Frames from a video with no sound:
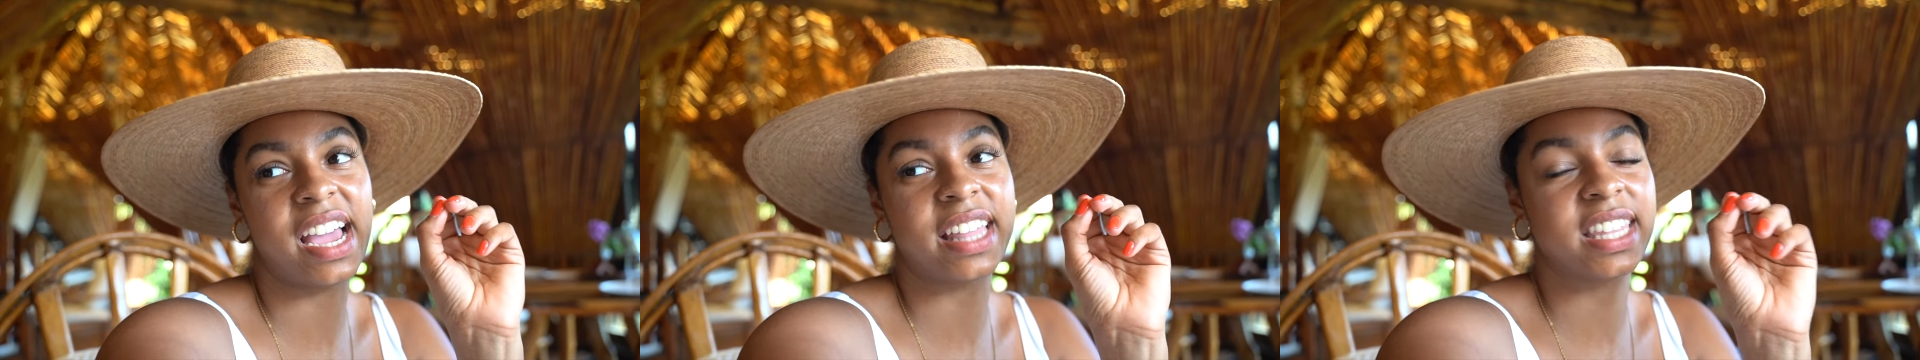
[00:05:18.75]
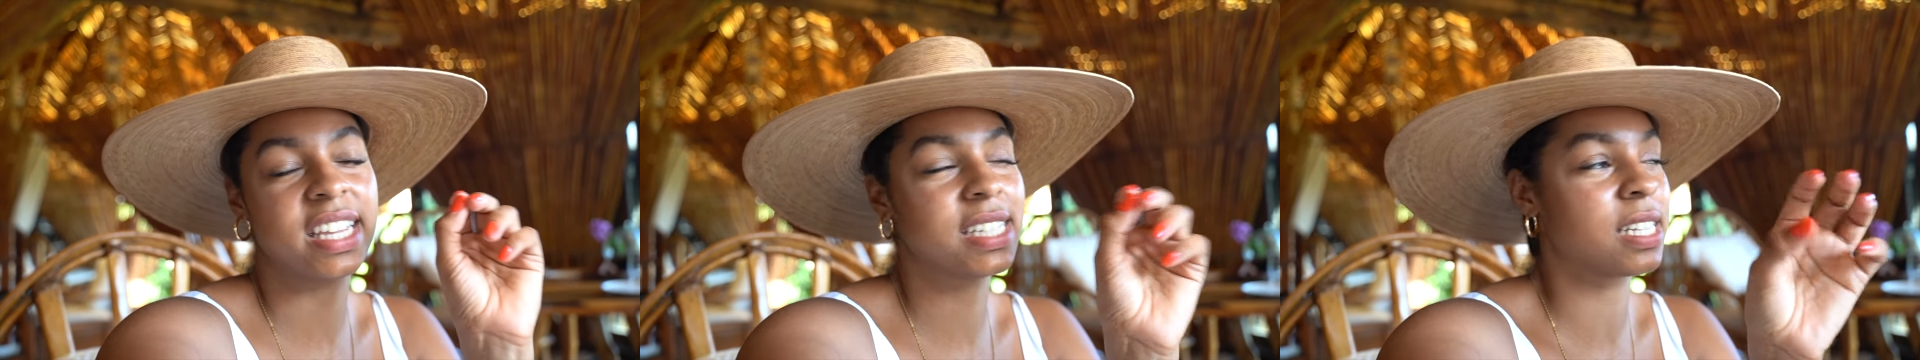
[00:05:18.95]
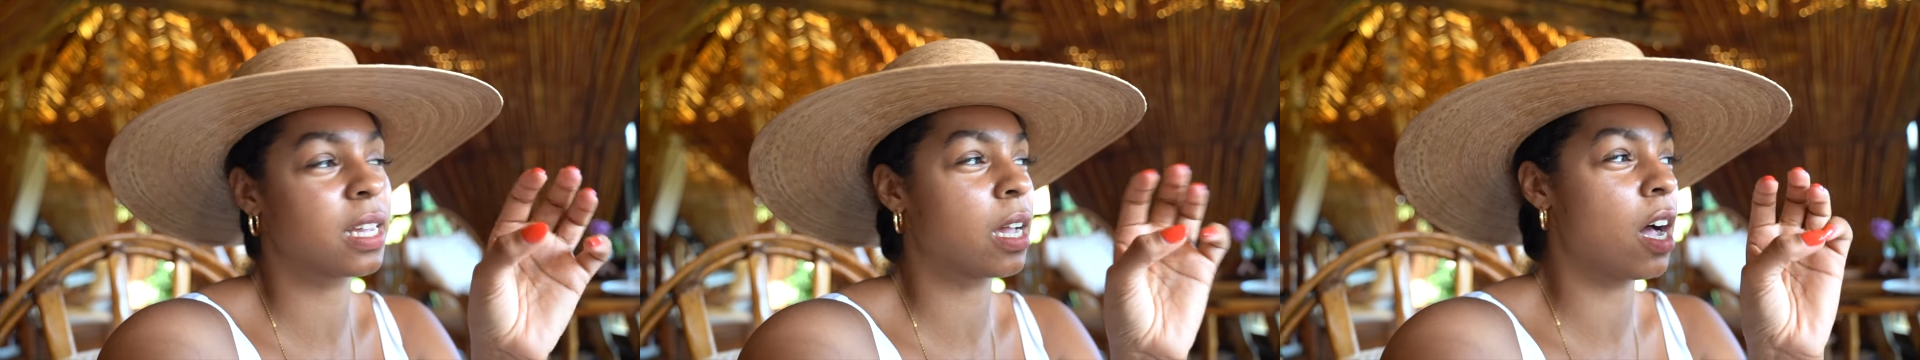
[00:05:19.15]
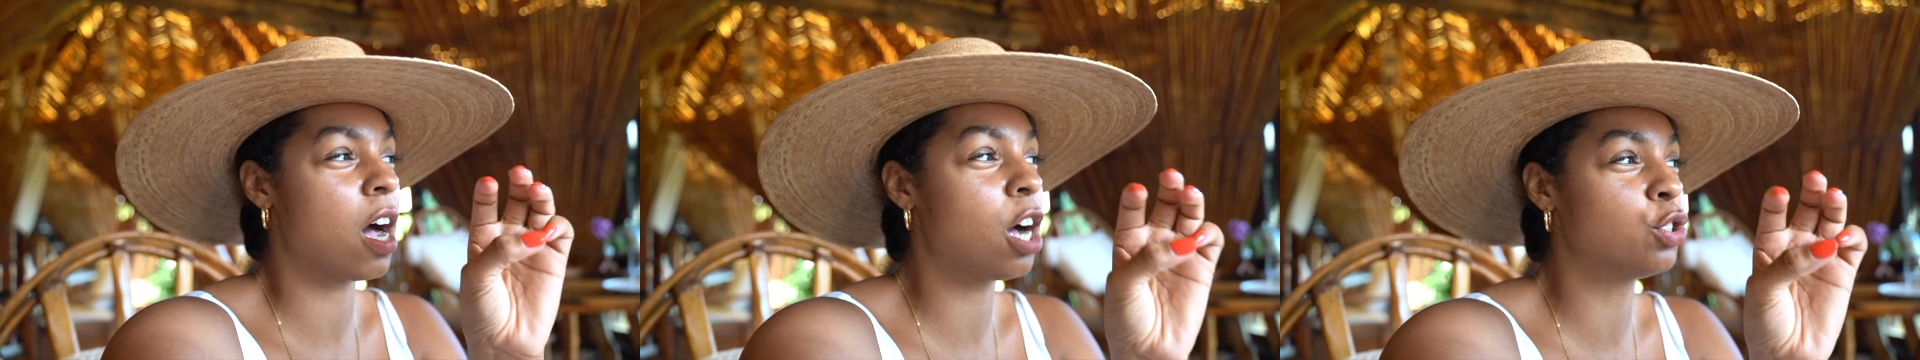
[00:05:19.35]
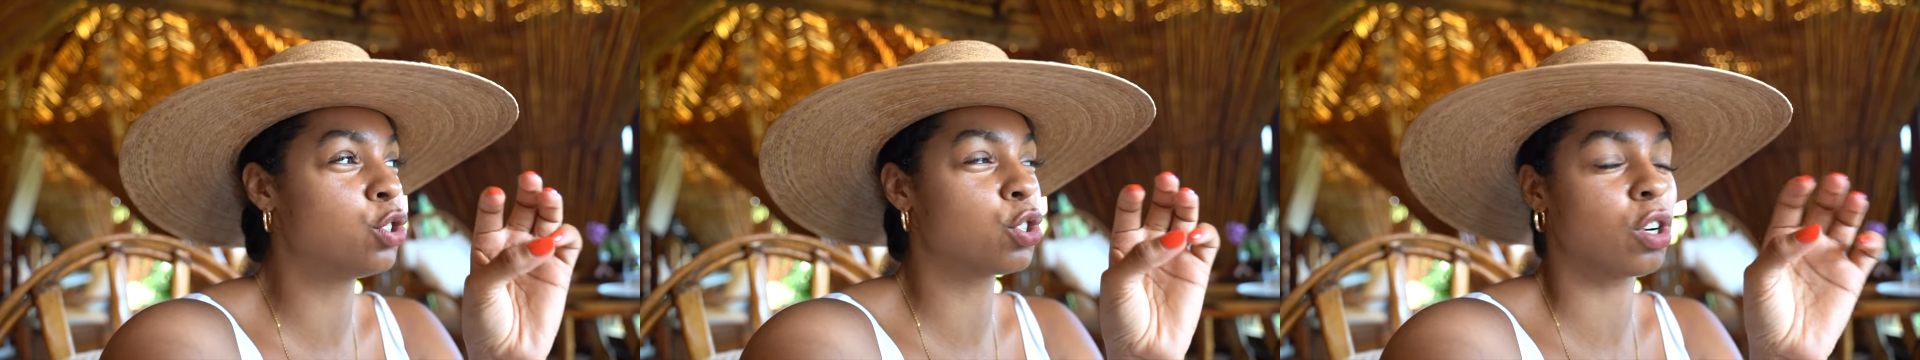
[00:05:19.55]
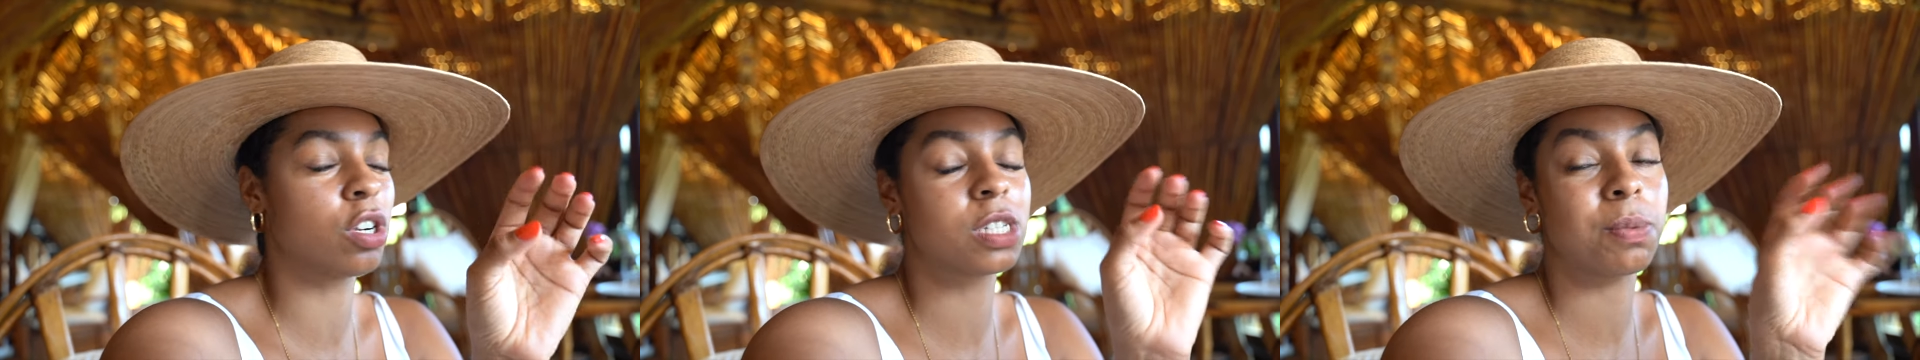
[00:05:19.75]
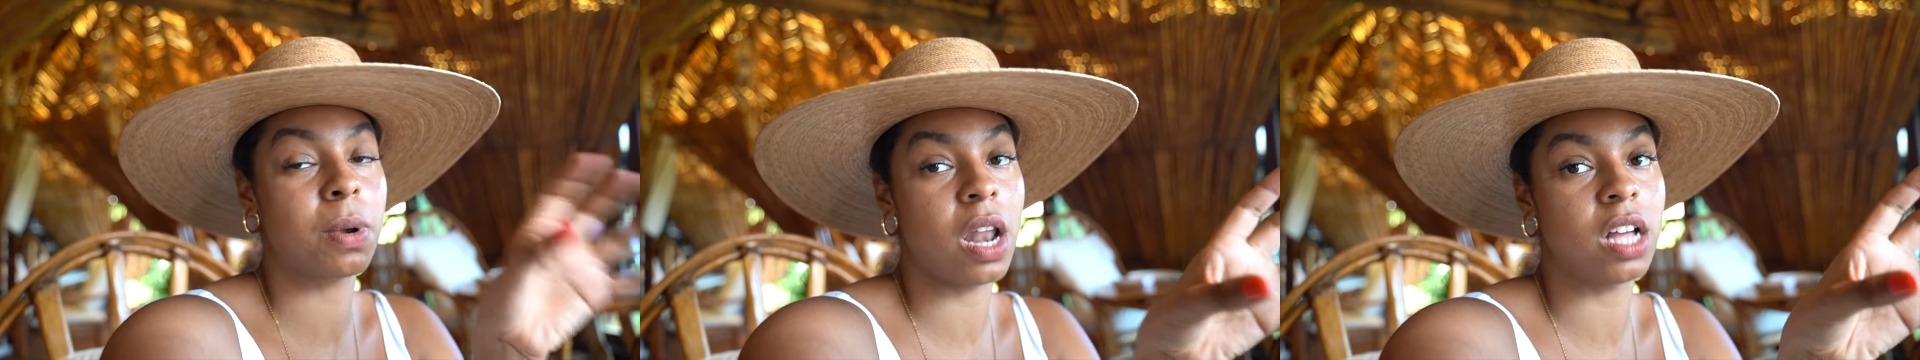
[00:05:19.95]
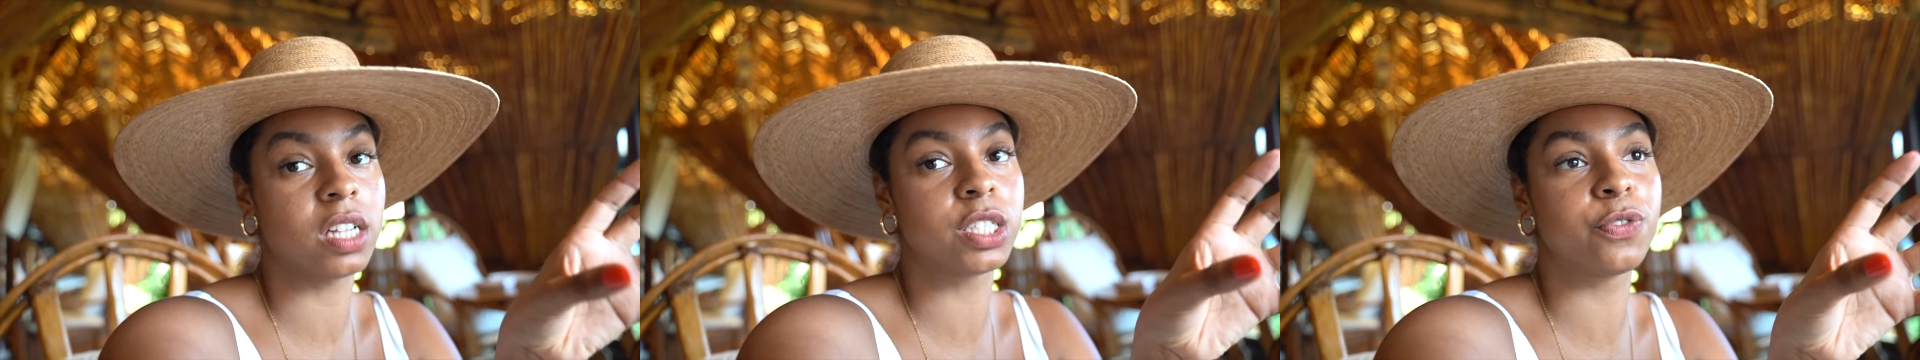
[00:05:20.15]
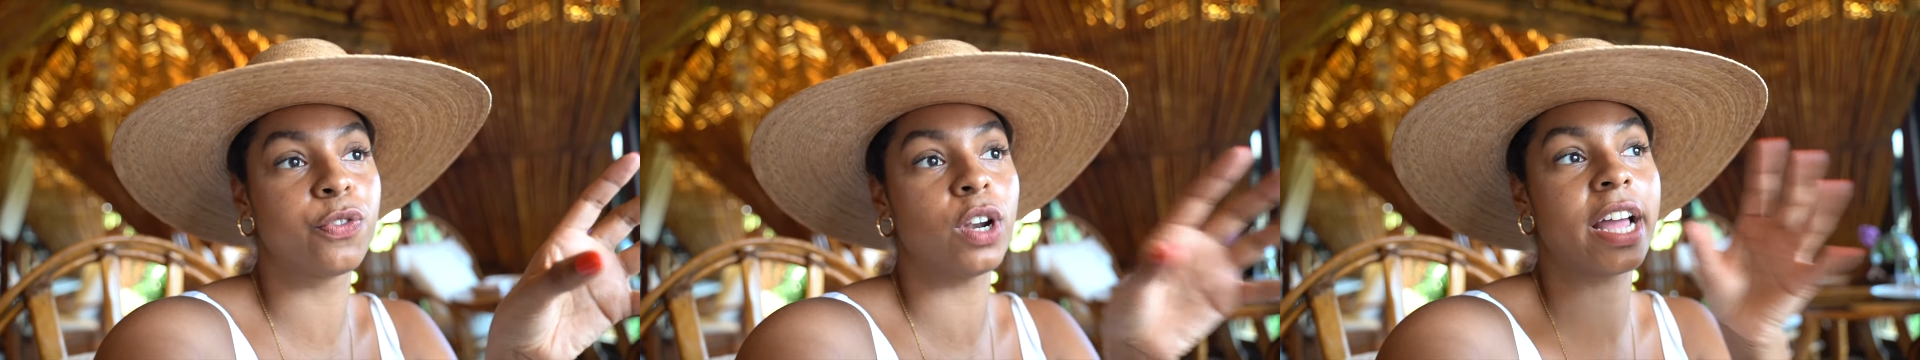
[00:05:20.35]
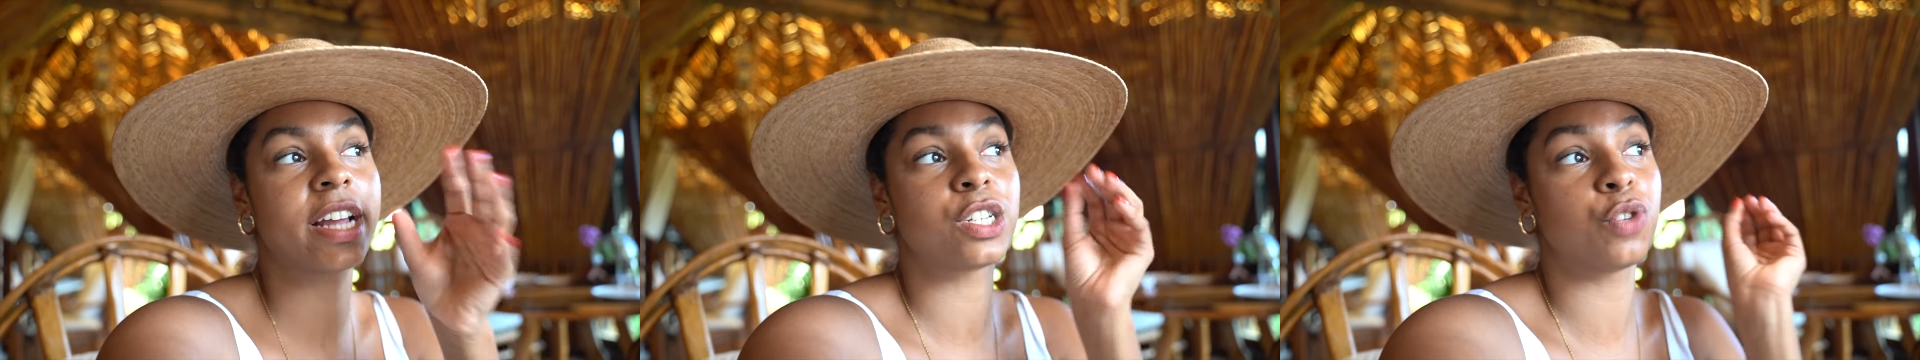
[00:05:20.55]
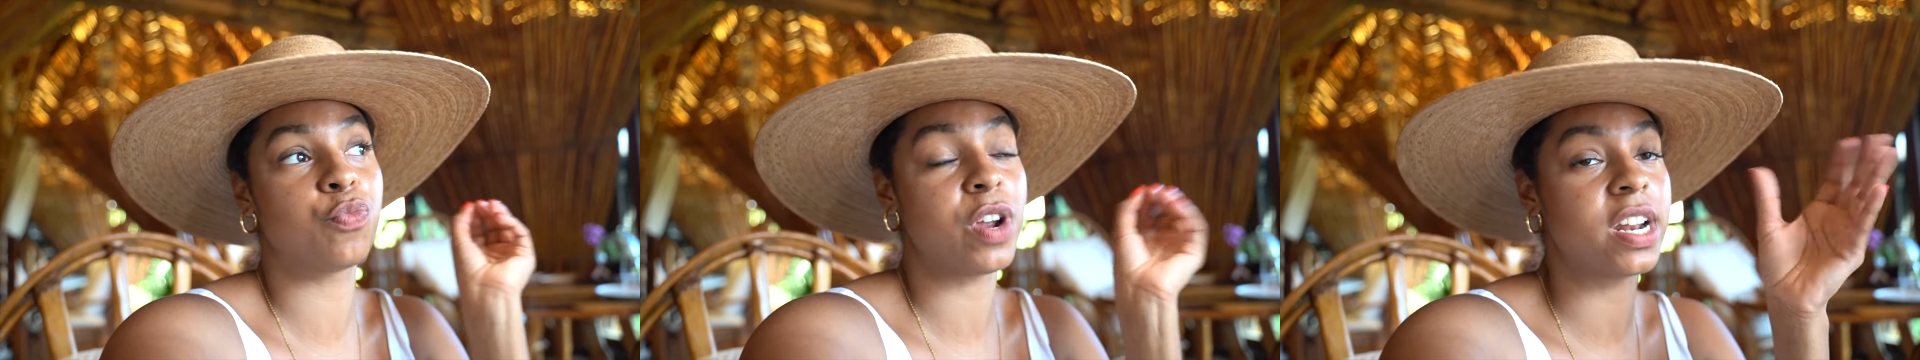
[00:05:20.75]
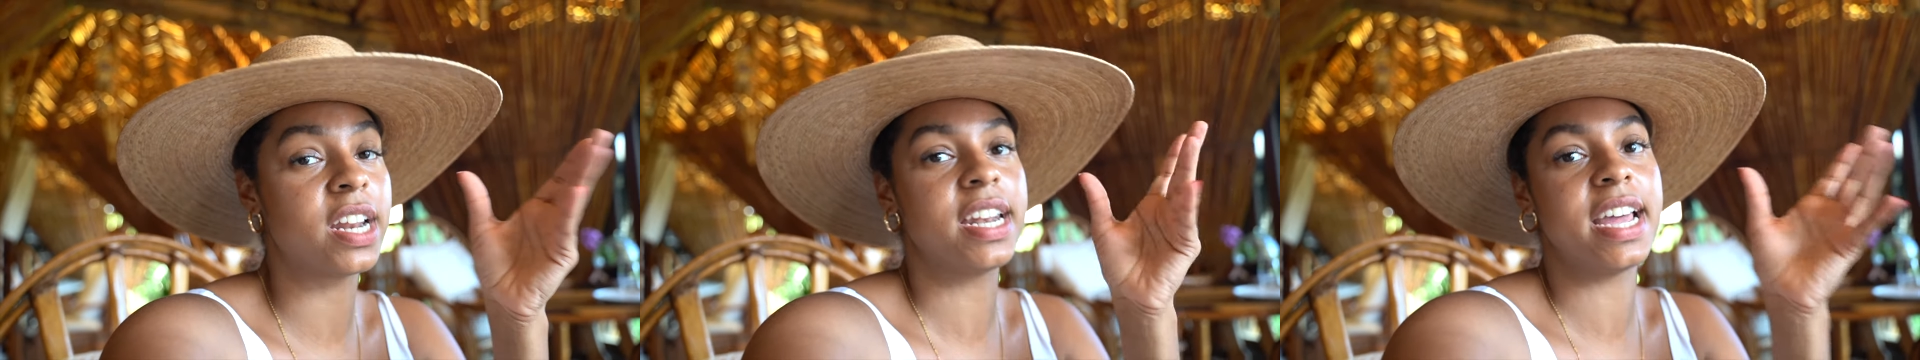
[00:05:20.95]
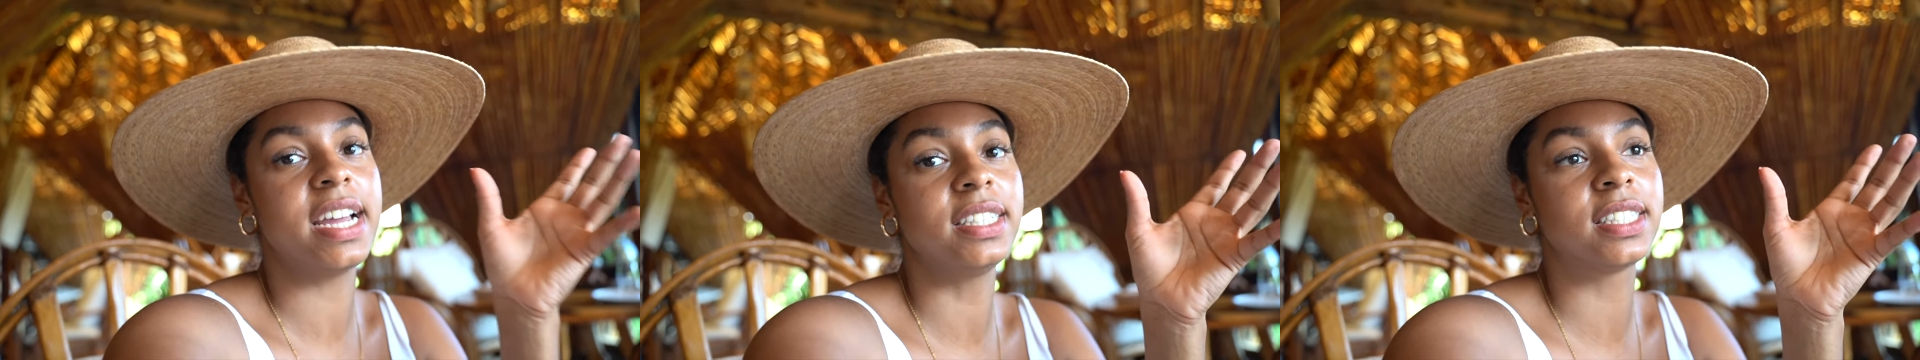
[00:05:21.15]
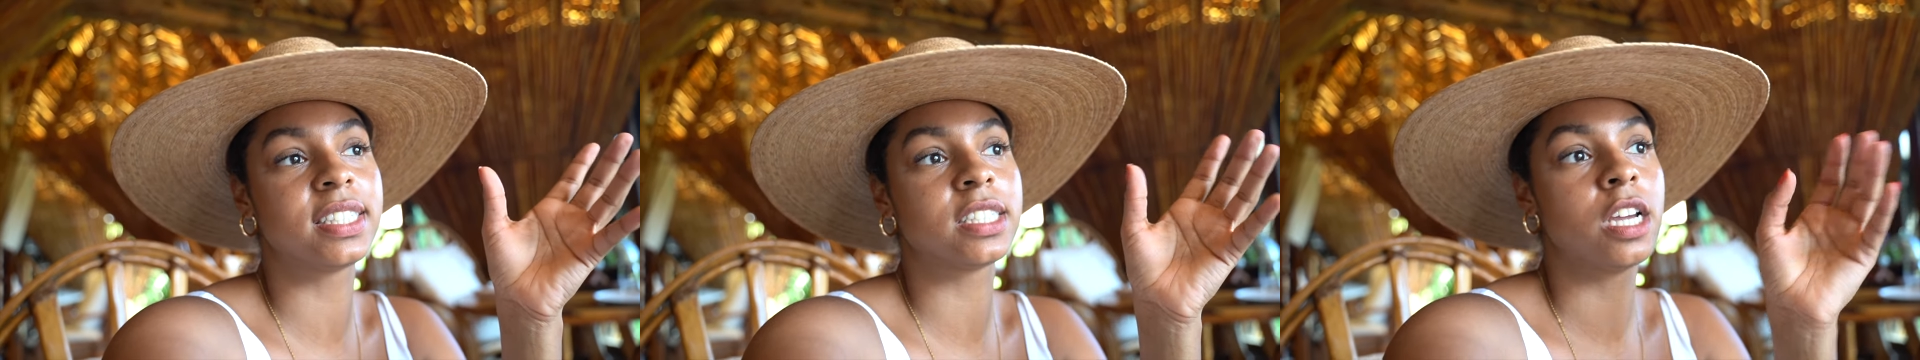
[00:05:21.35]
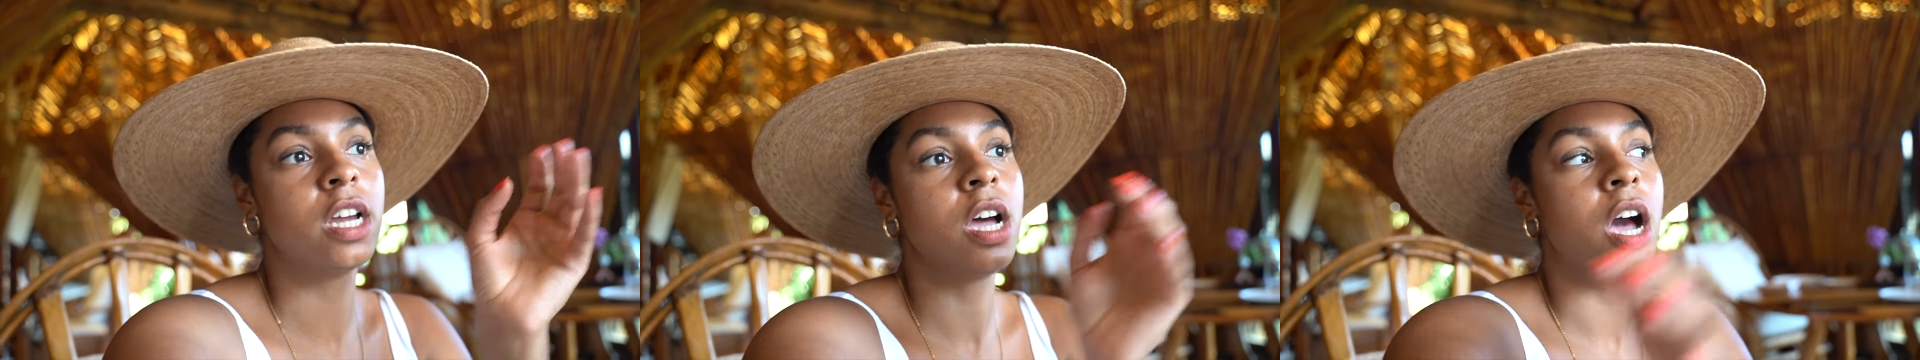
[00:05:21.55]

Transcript: I think it's like one hundred dollars plus for like to rent a nest.